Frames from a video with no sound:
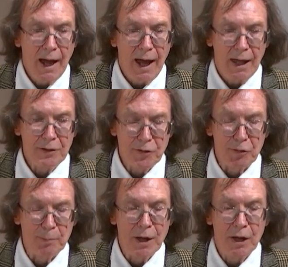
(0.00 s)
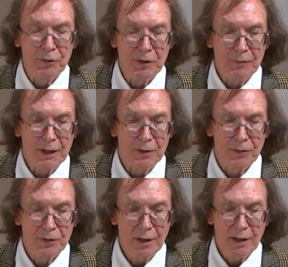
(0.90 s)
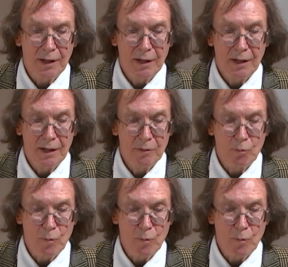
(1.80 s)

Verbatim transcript: and as part of it, uh,